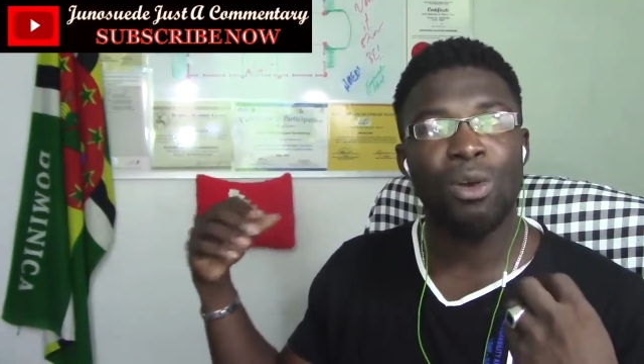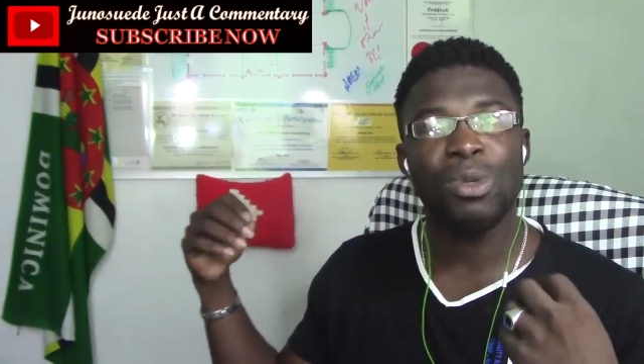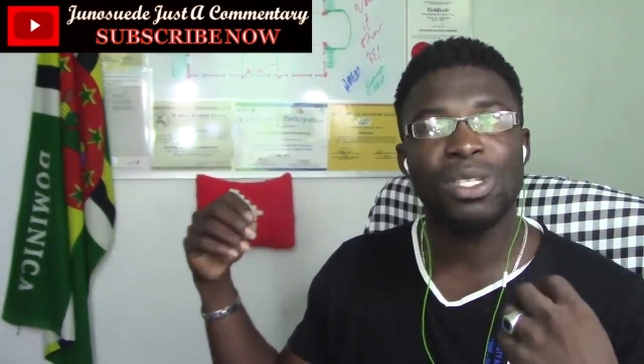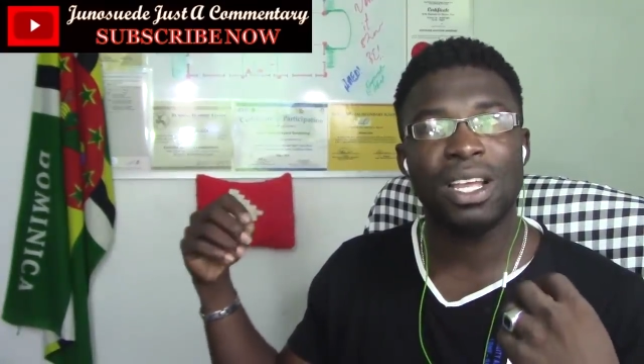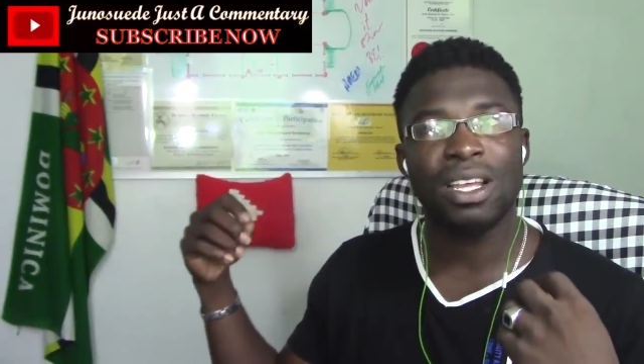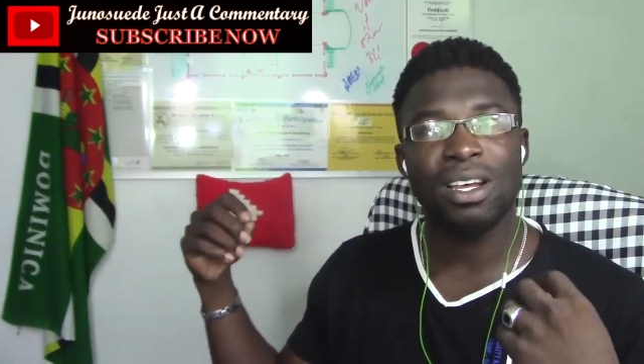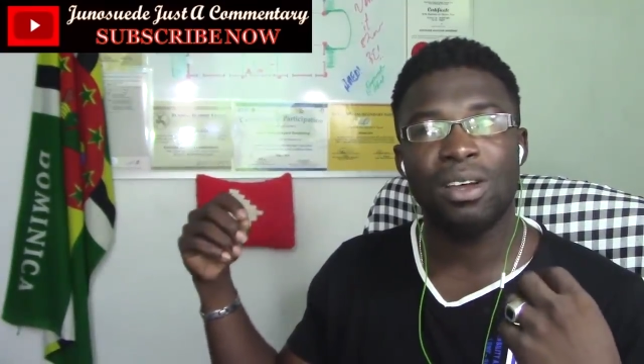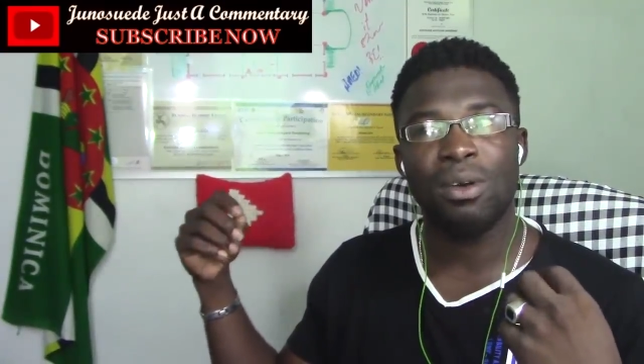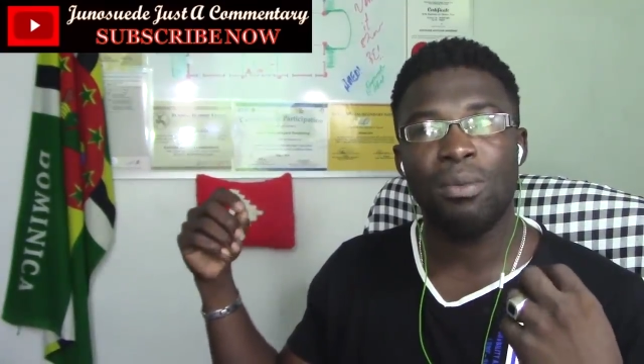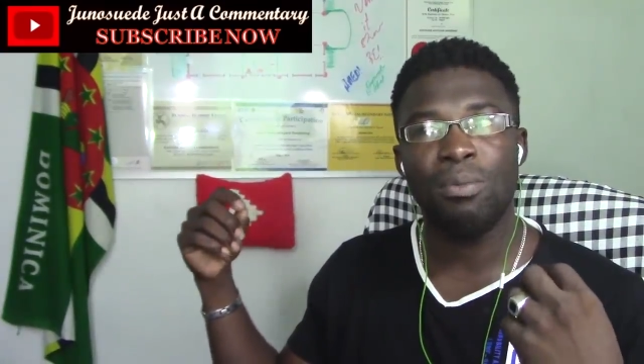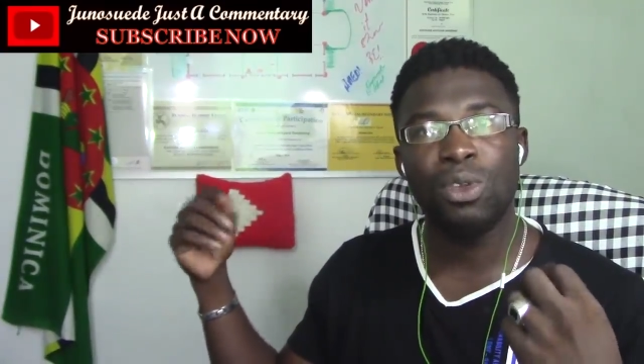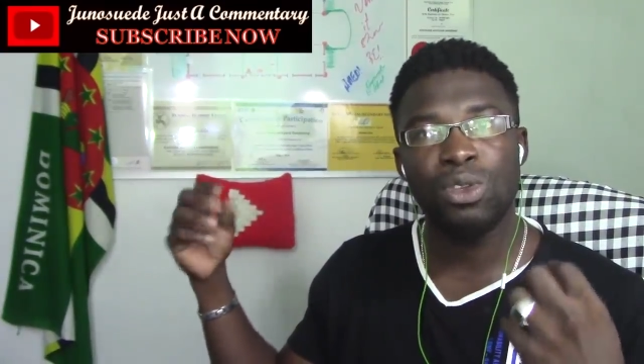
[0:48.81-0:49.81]
almost like
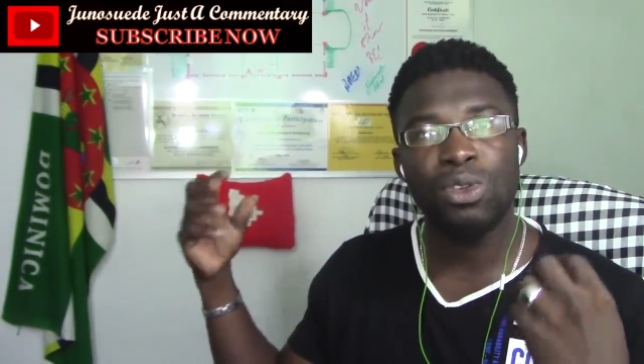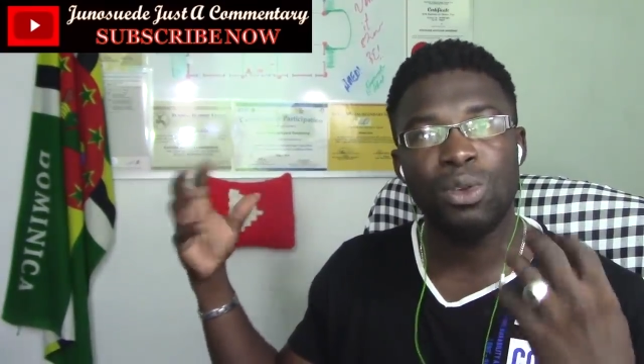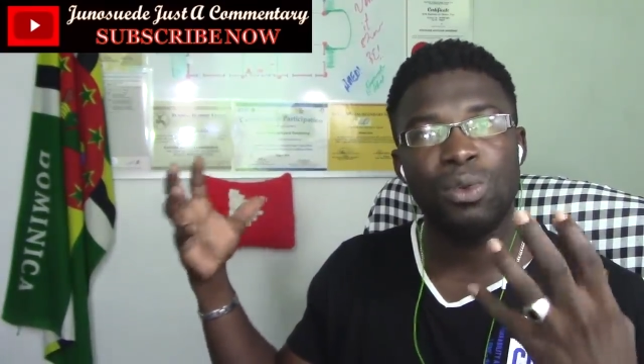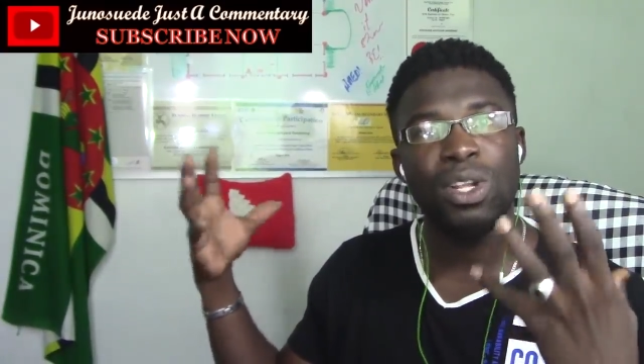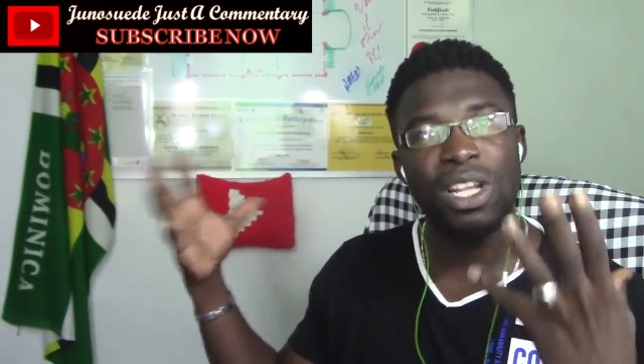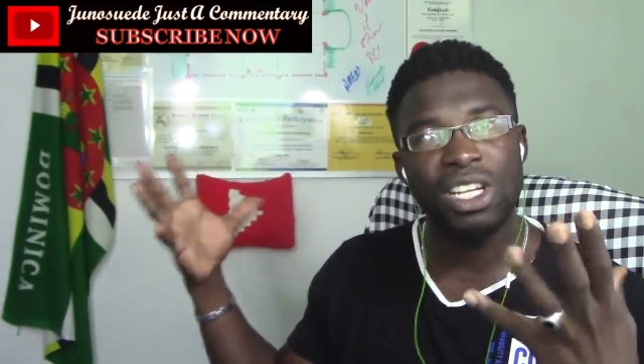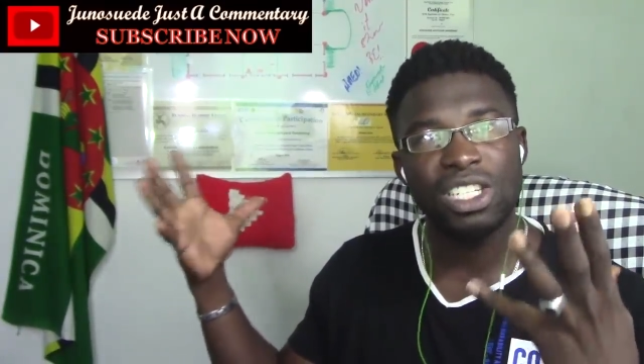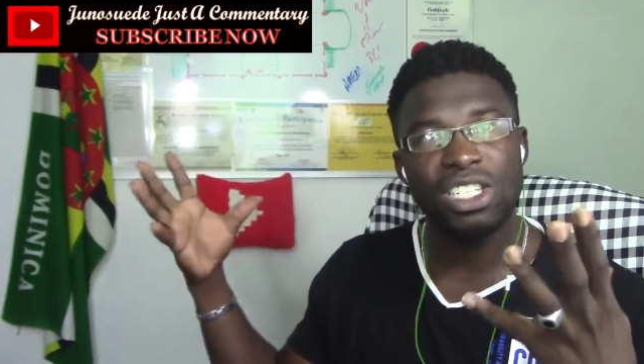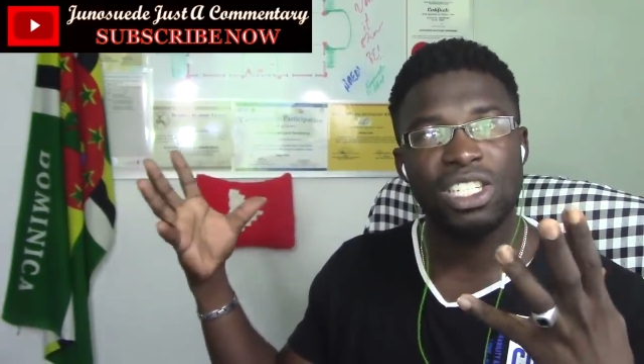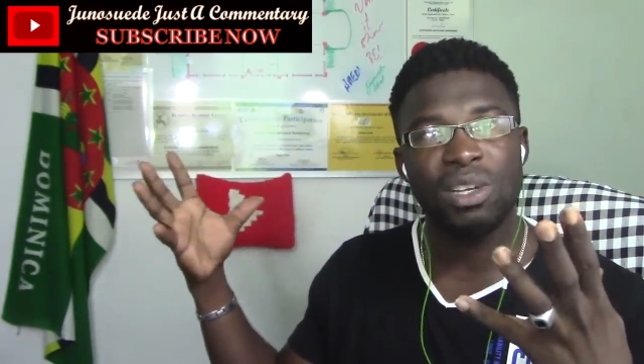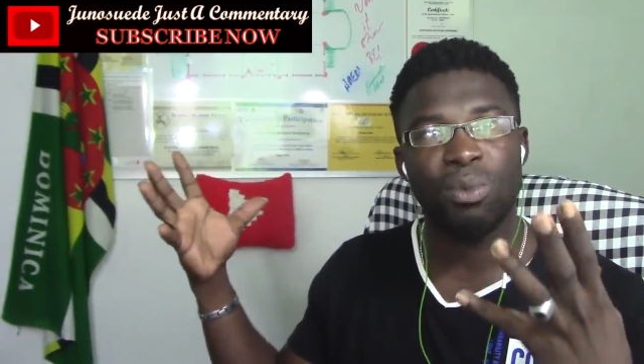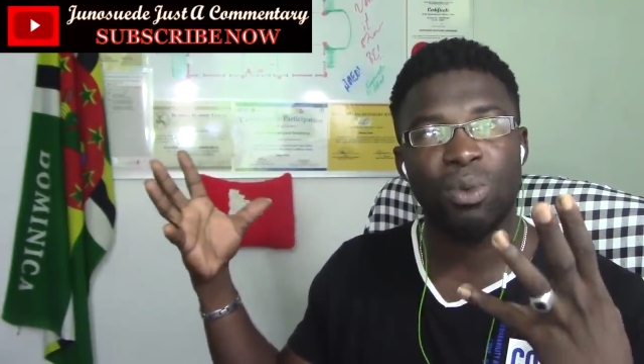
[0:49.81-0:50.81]
a mutual
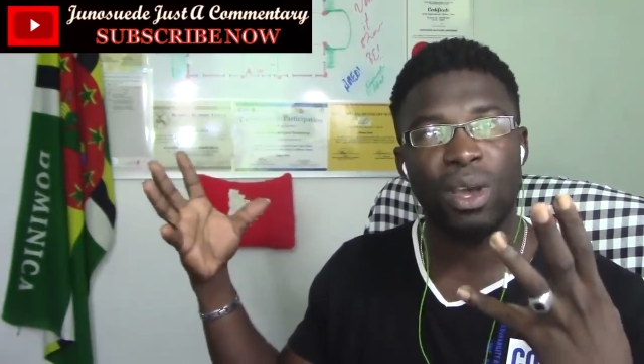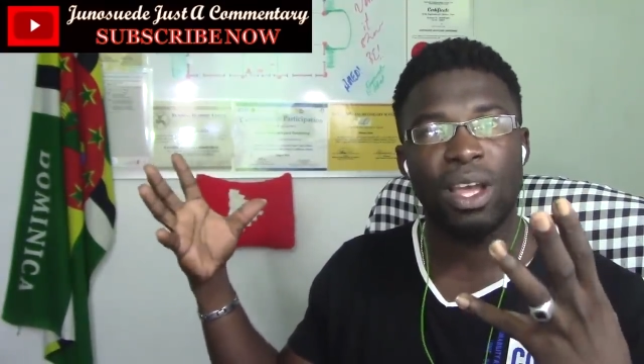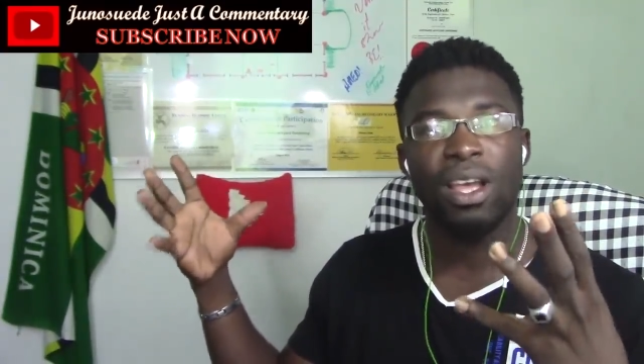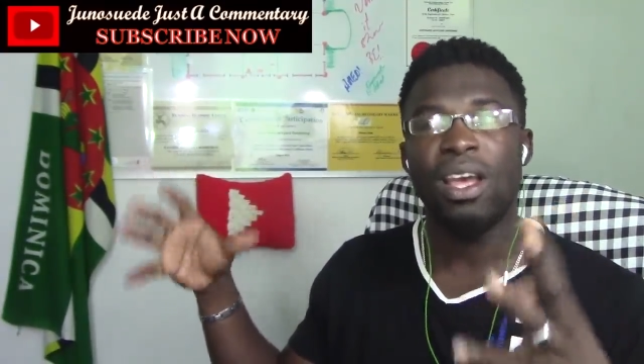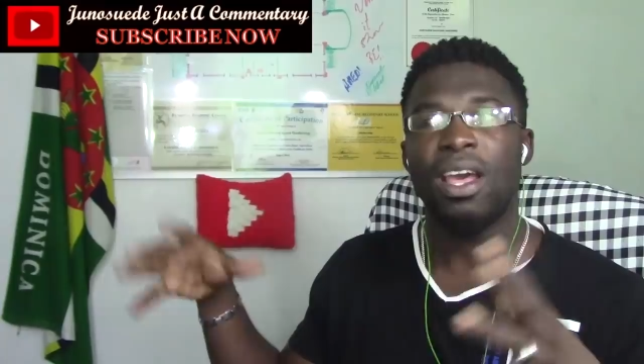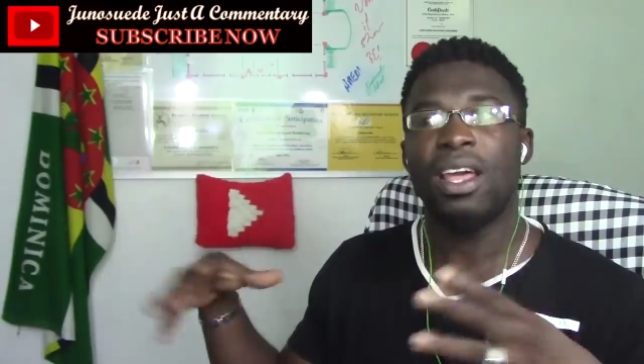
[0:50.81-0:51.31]
relationship where